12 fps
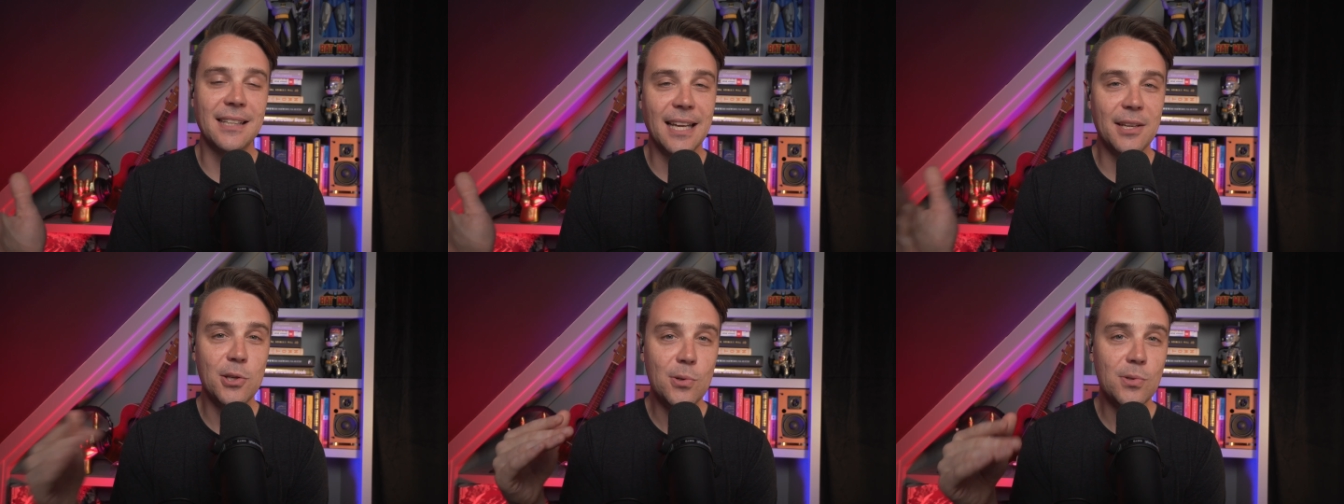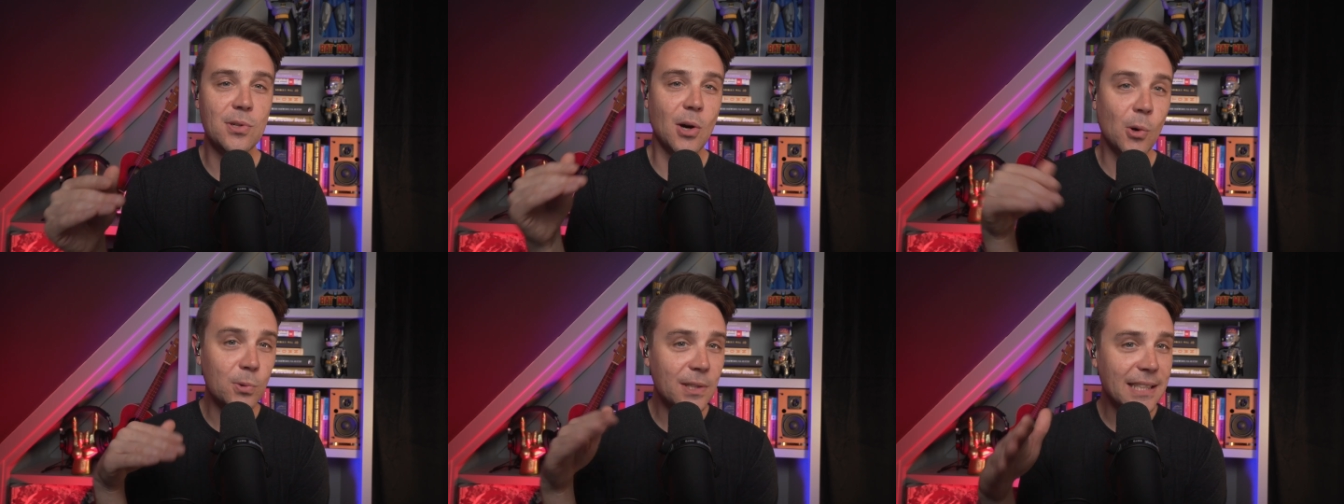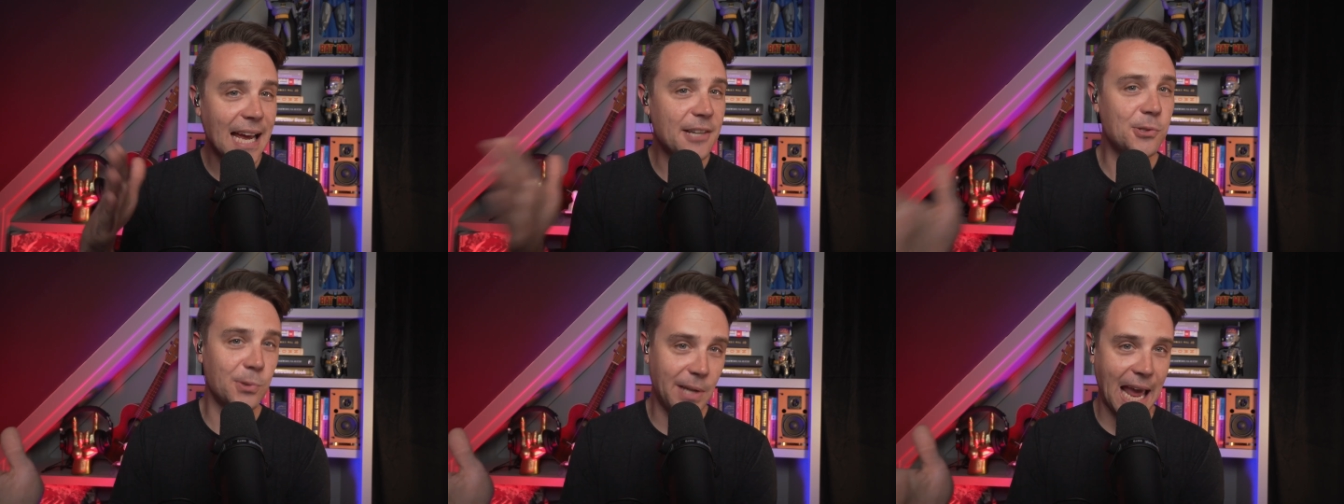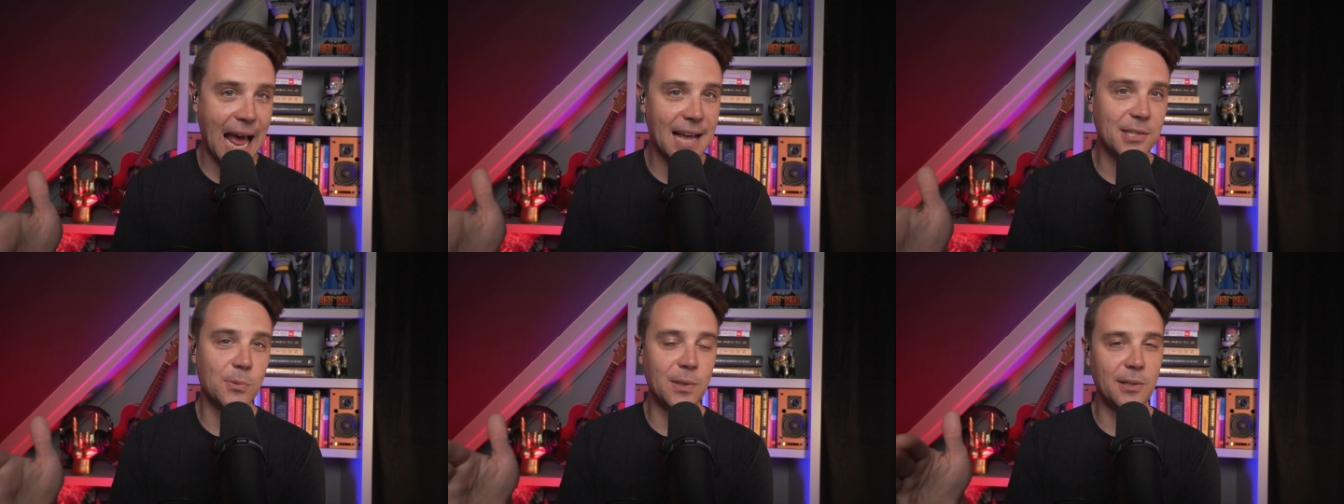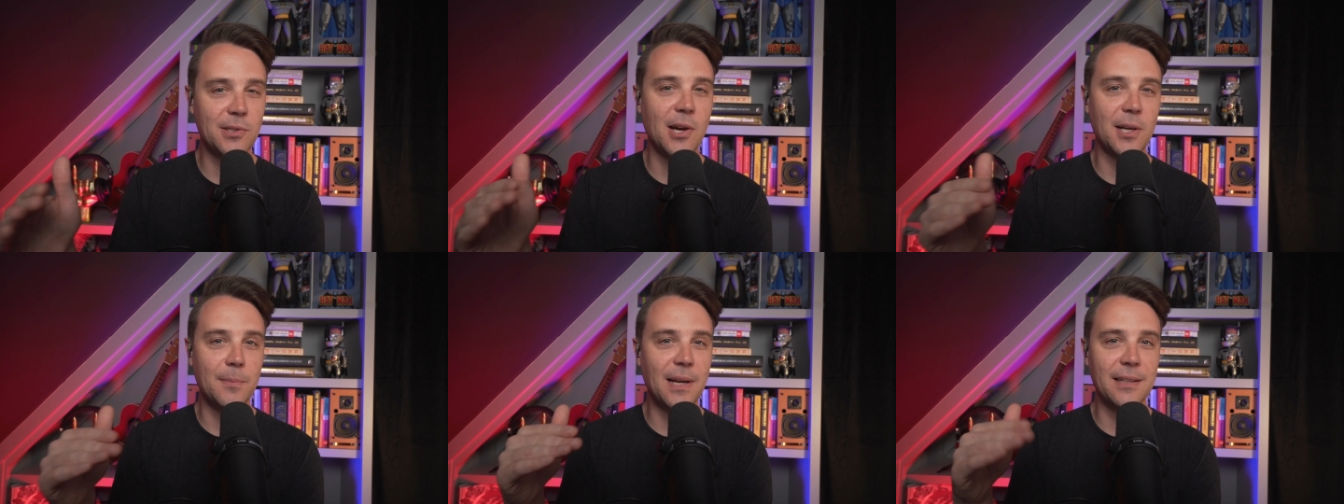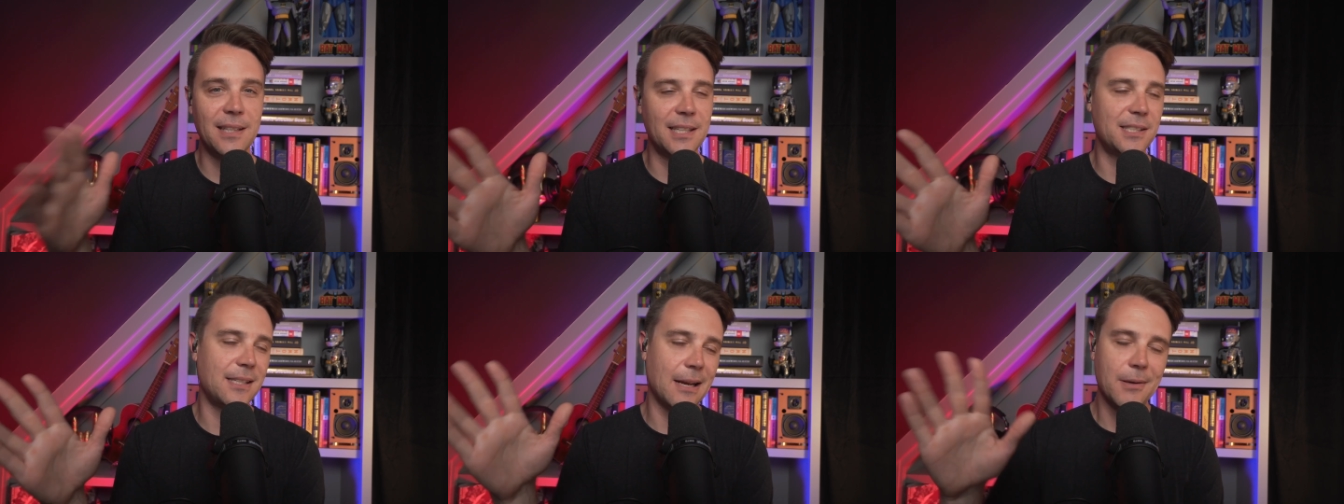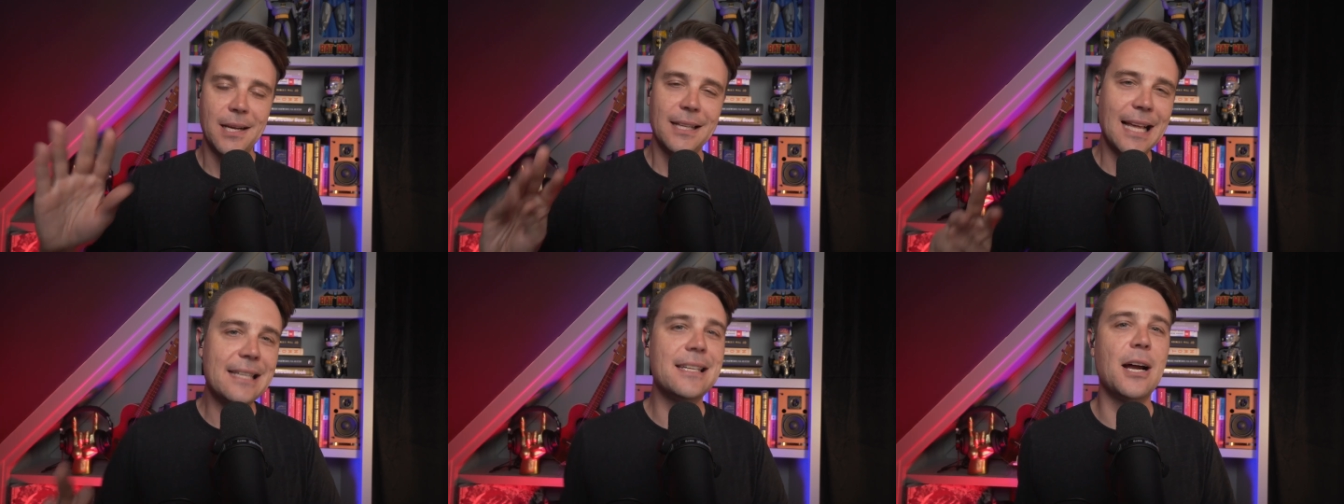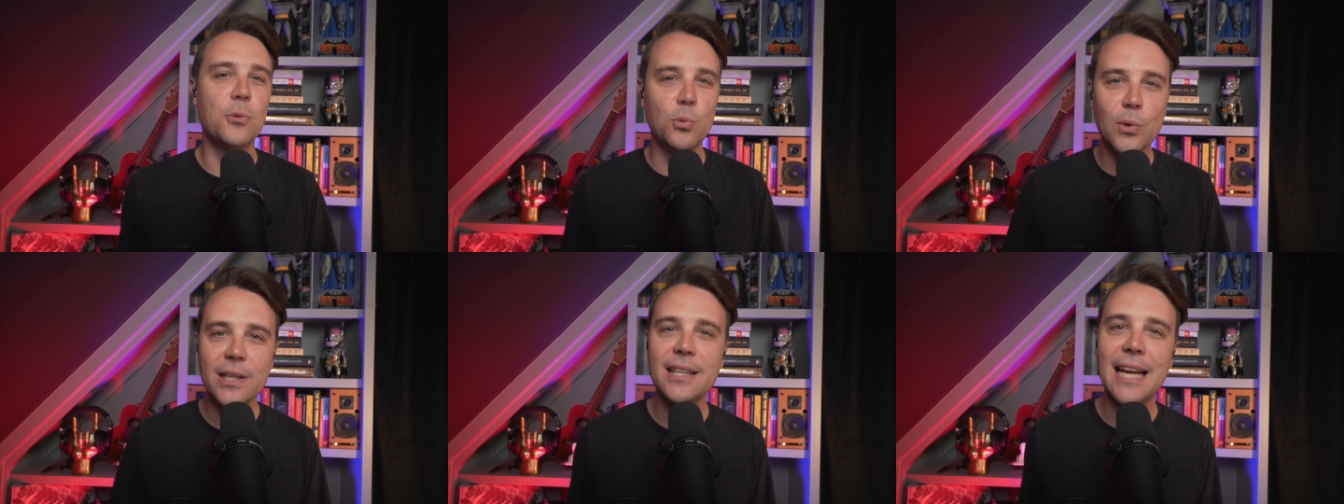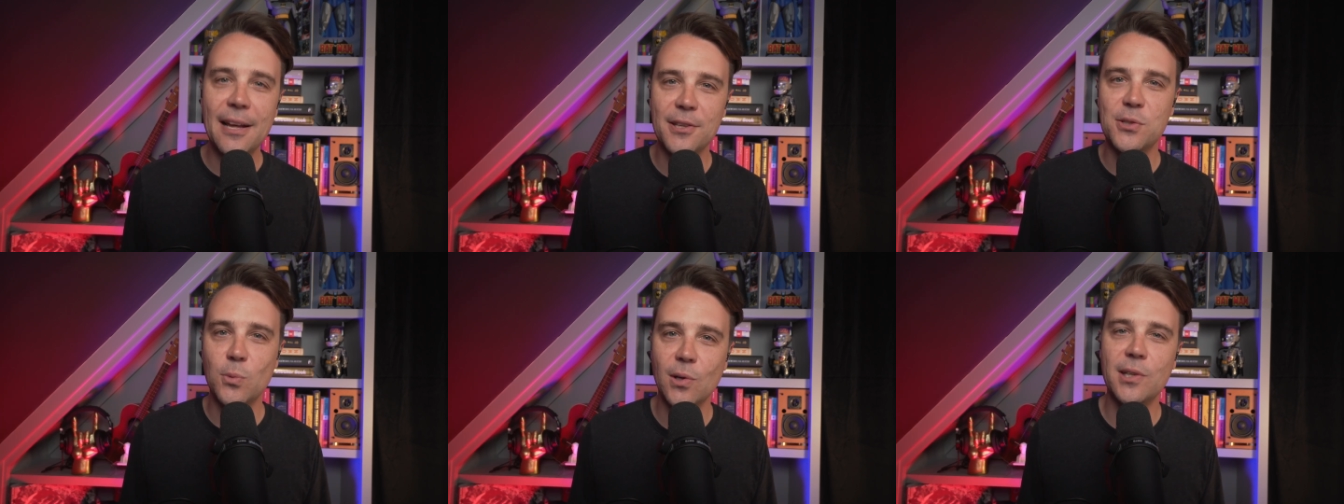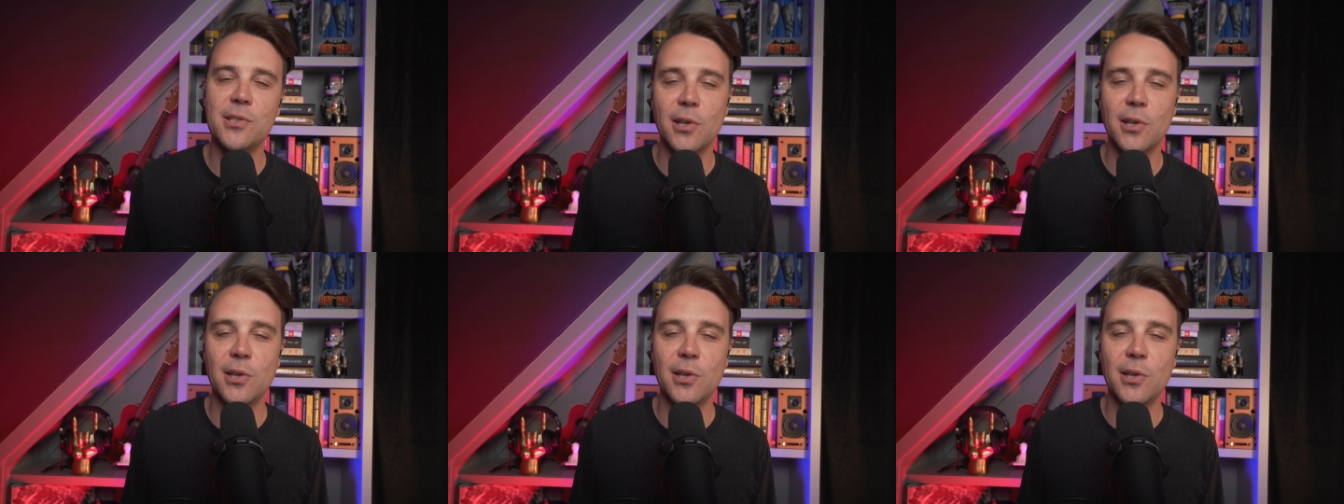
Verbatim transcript: and they used only natural gas when they're talking about this. Now that's not really how this works.